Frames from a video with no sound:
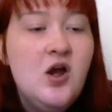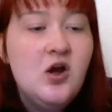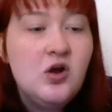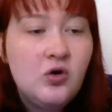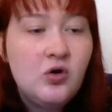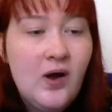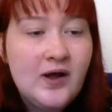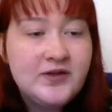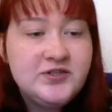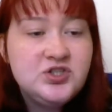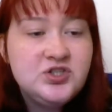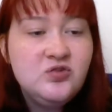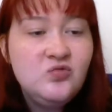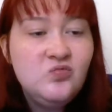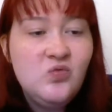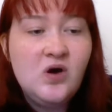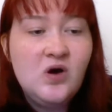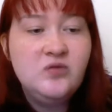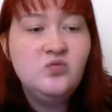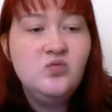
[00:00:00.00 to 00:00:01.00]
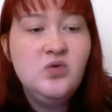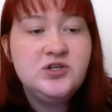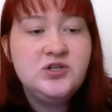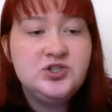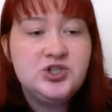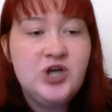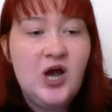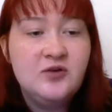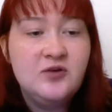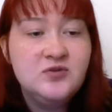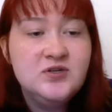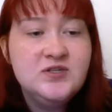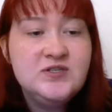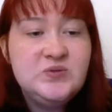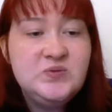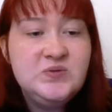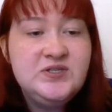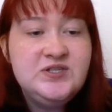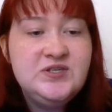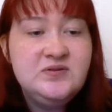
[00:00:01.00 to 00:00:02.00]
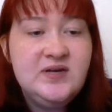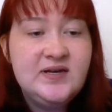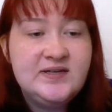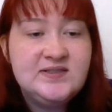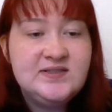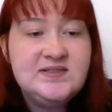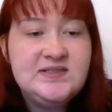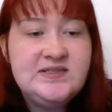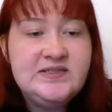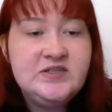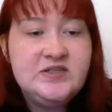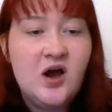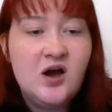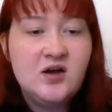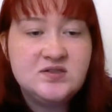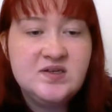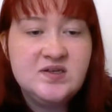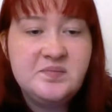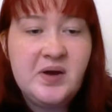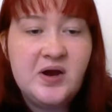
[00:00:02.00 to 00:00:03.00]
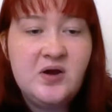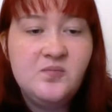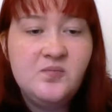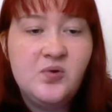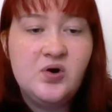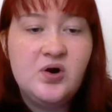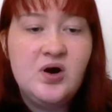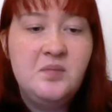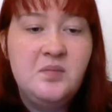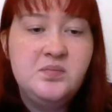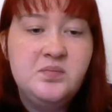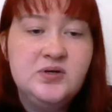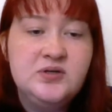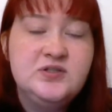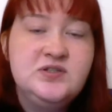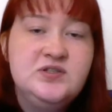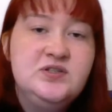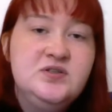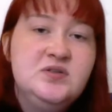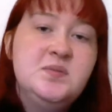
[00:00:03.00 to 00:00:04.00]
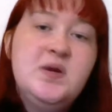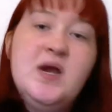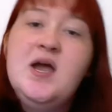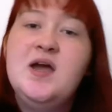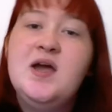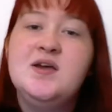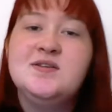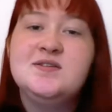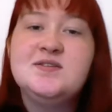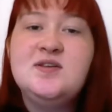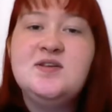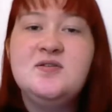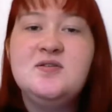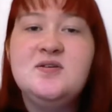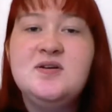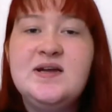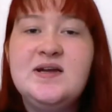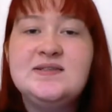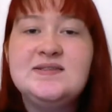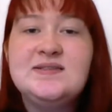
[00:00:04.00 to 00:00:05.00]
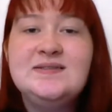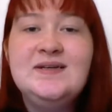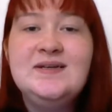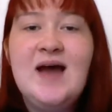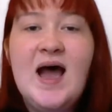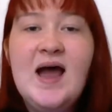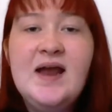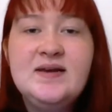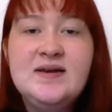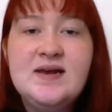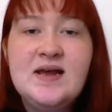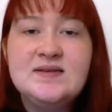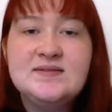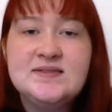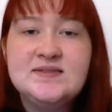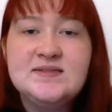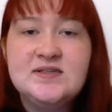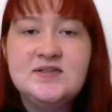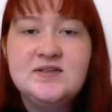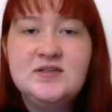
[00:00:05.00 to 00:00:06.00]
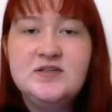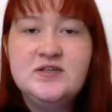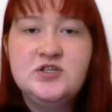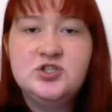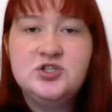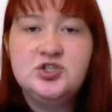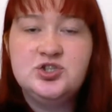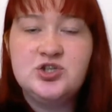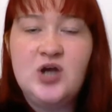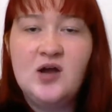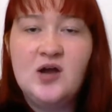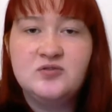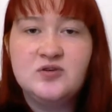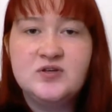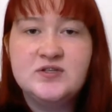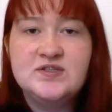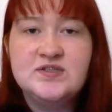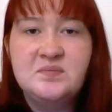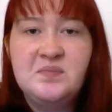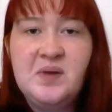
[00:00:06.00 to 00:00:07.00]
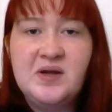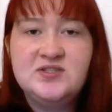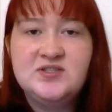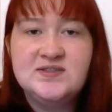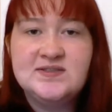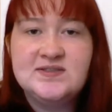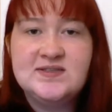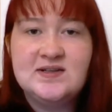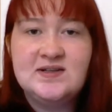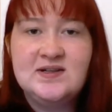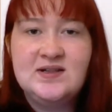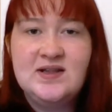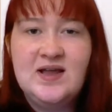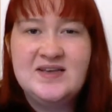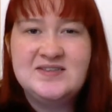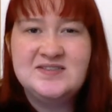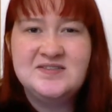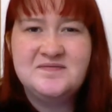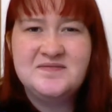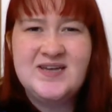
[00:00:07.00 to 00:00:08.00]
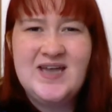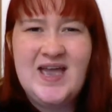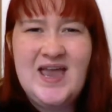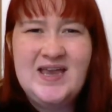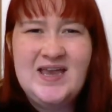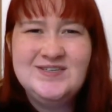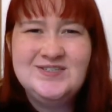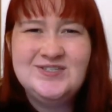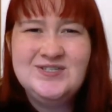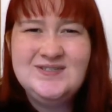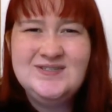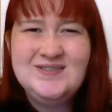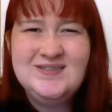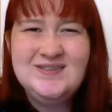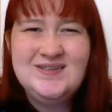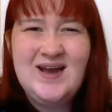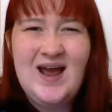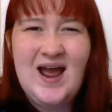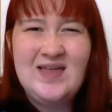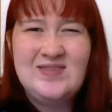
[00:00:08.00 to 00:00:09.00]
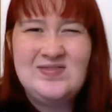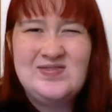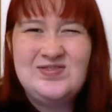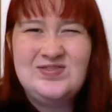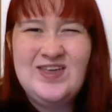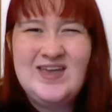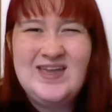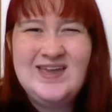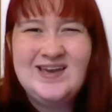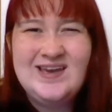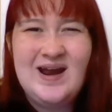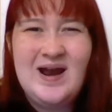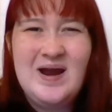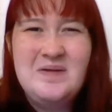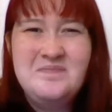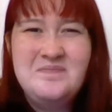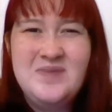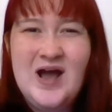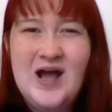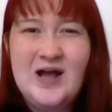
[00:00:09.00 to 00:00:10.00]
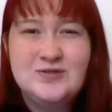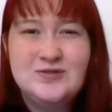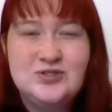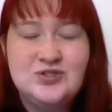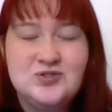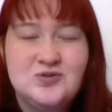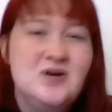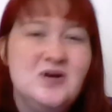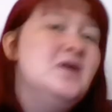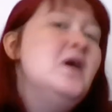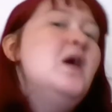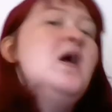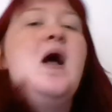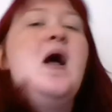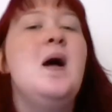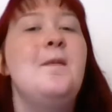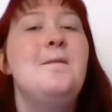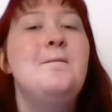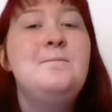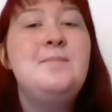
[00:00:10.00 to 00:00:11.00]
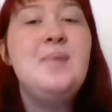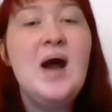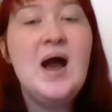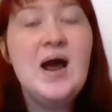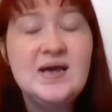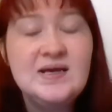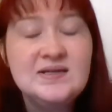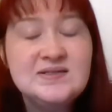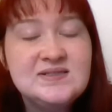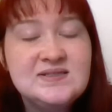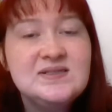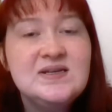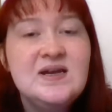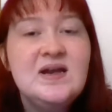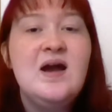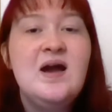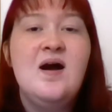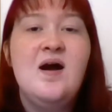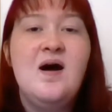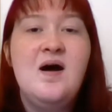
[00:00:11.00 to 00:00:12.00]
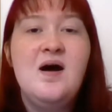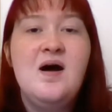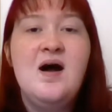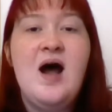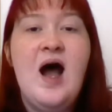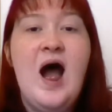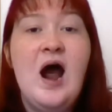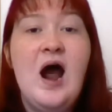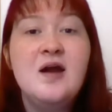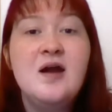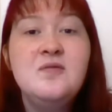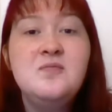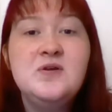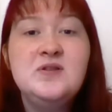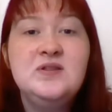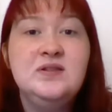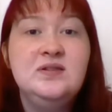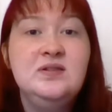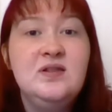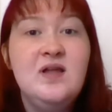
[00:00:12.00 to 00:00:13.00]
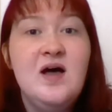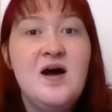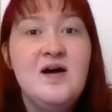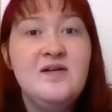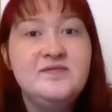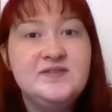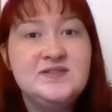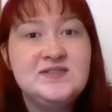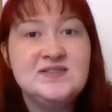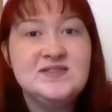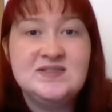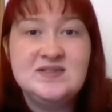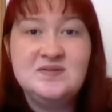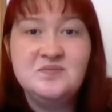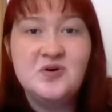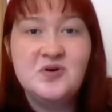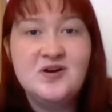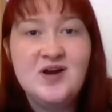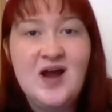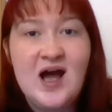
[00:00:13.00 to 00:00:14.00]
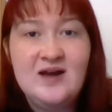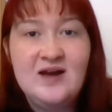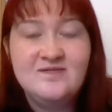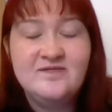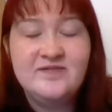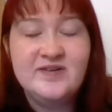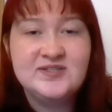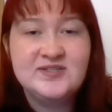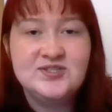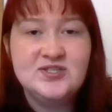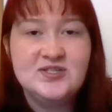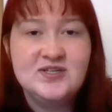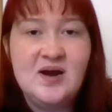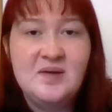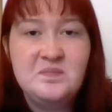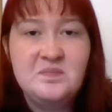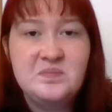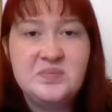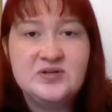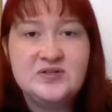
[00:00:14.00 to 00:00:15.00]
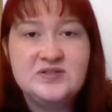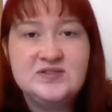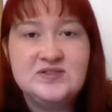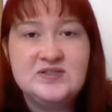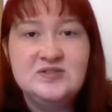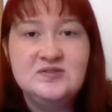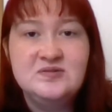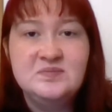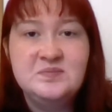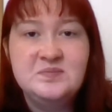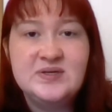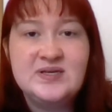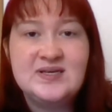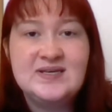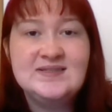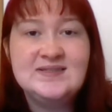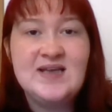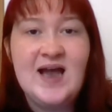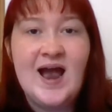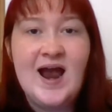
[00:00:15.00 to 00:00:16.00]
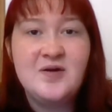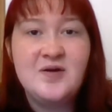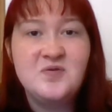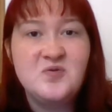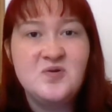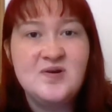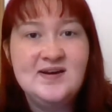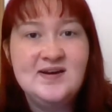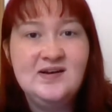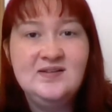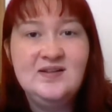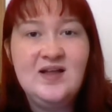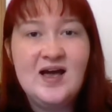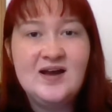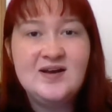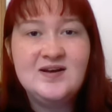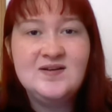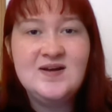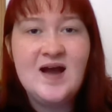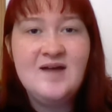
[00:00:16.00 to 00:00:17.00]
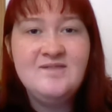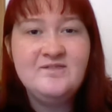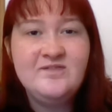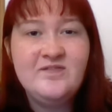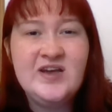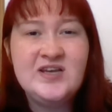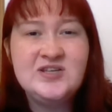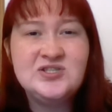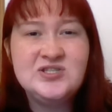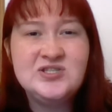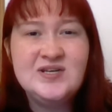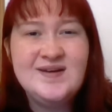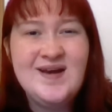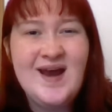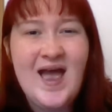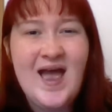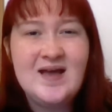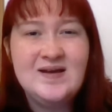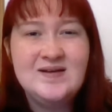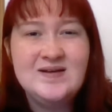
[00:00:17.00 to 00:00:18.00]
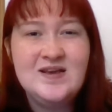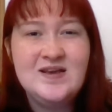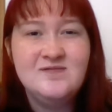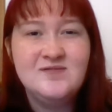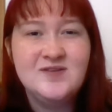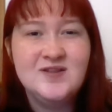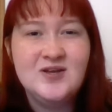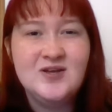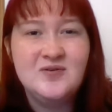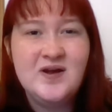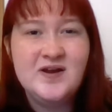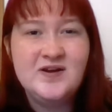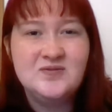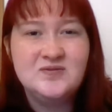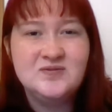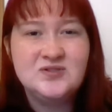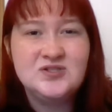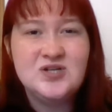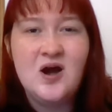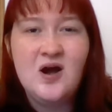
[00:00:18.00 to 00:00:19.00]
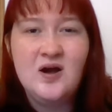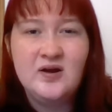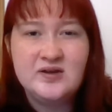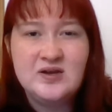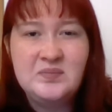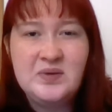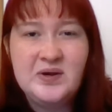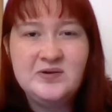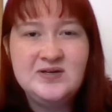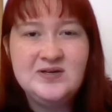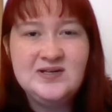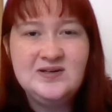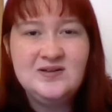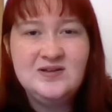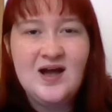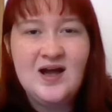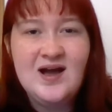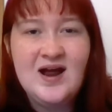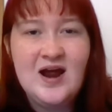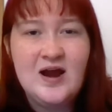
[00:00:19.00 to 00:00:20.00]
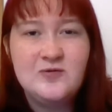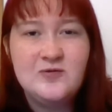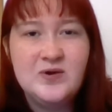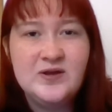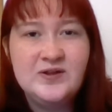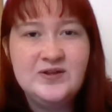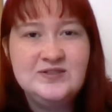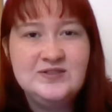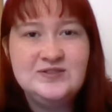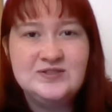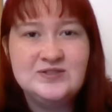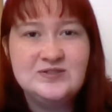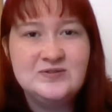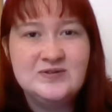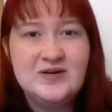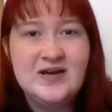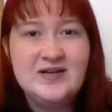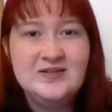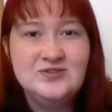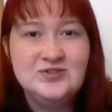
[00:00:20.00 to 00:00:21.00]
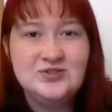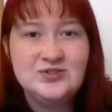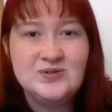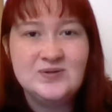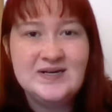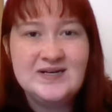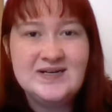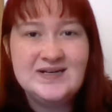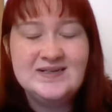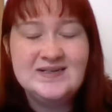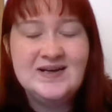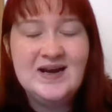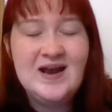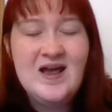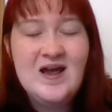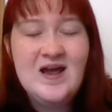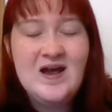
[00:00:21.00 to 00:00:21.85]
Question 1, what genres would you like to see talked about more on BookTube? So it's not necessarily a genre so much as a classification, I think. I'm not sure. But I would love to see more nonfiction on BookTube because I read a lot of nonfiction, and even though I don't talk about it a lot, I really do enjoy it.